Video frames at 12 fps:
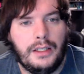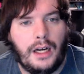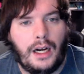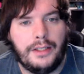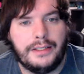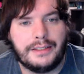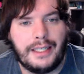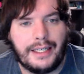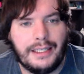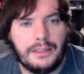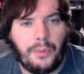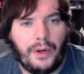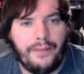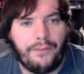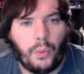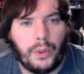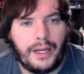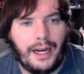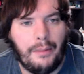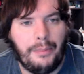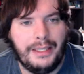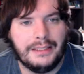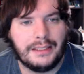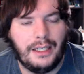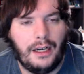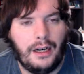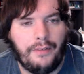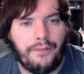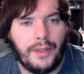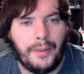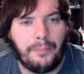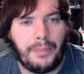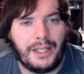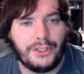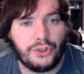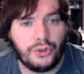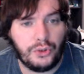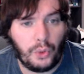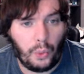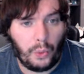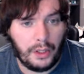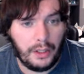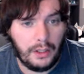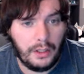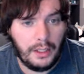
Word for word: Uh, this deck is playing four copies of the Puzzle Door,